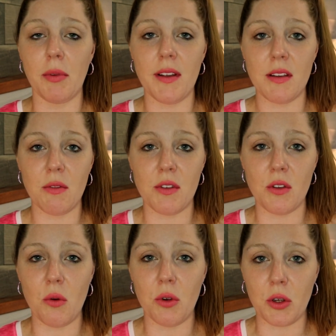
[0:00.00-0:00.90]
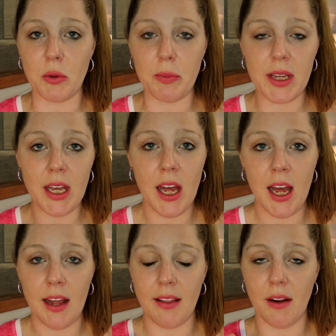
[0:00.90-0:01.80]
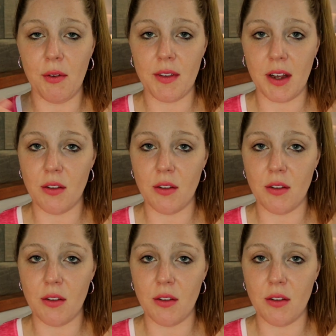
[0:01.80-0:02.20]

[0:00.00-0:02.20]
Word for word: Plus it was so goopy that I was like,